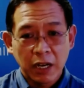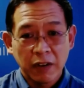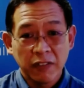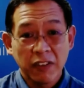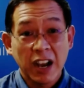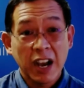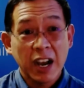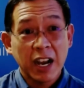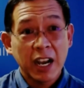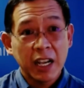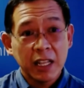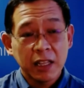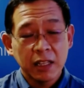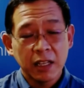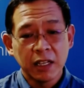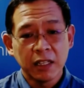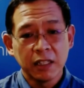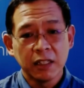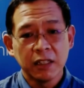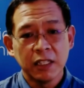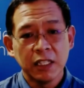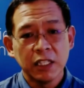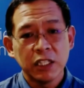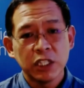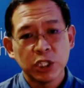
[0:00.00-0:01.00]
kind of
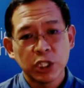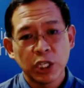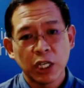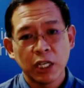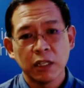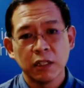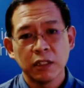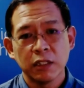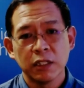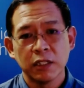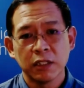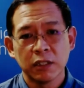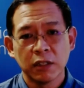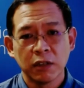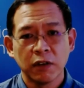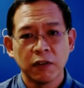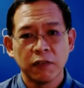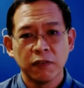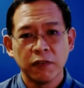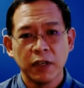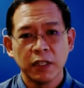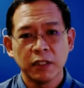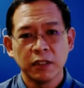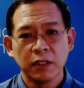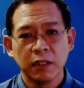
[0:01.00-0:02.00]
highlight these challenges that
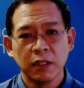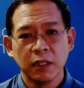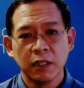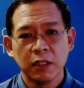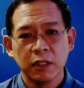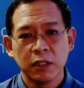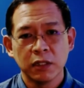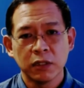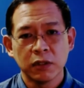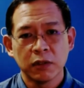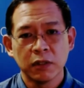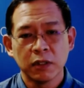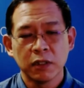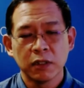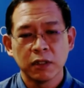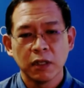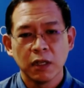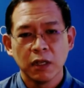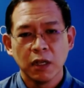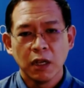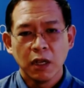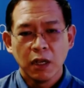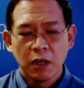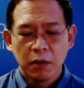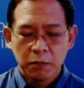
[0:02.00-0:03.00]
are facing the
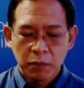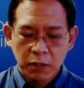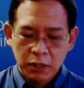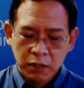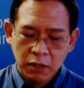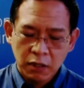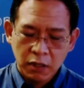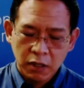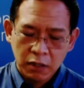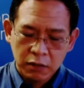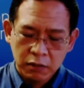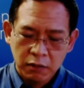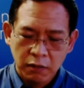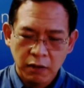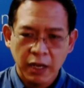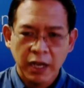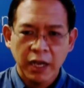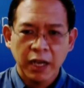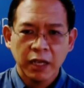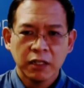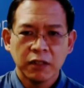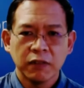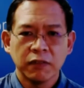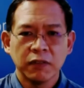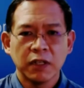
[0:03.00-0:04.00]
industries, but to also
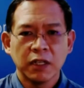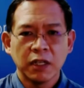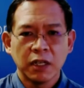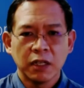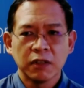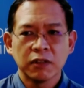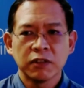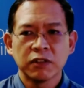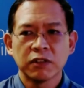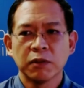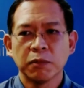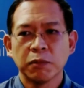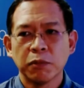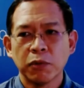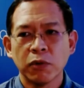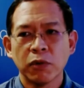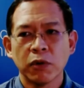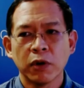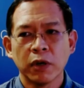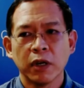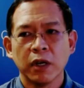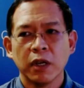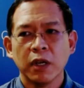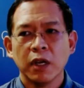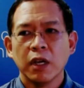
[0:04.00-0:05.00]
actively kind of
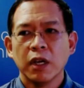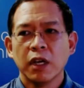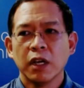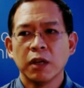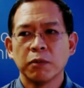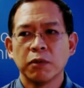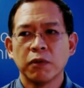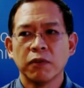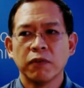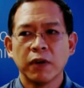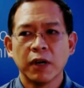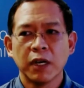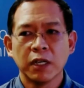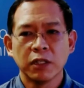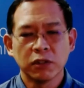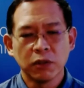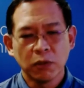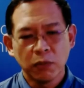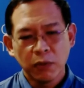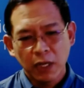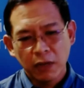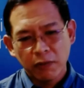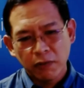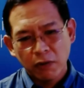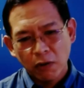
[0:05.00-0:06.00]
support and provide.
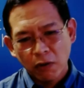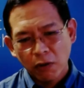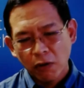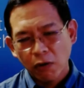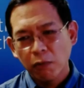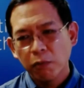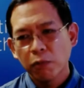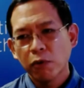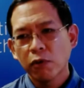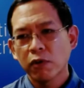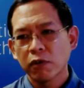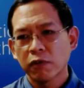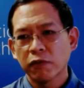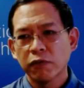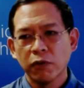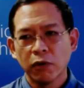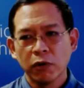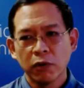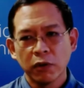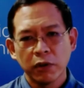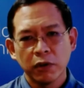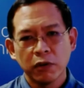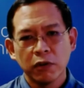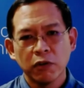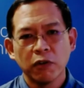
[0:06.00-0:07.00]
So we have a whole
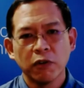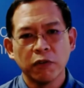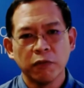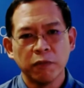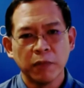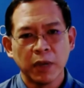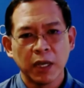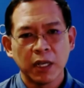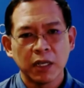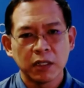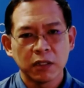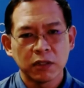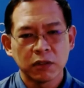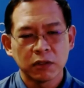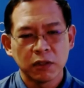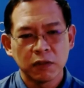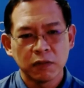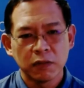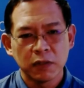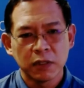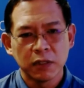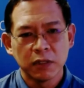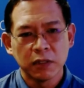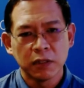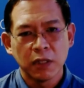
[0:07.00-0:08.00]
portfolio of managed
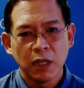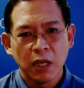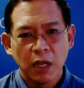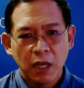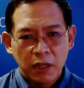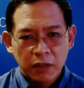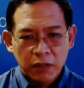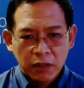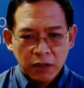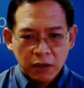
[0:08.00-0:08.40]
services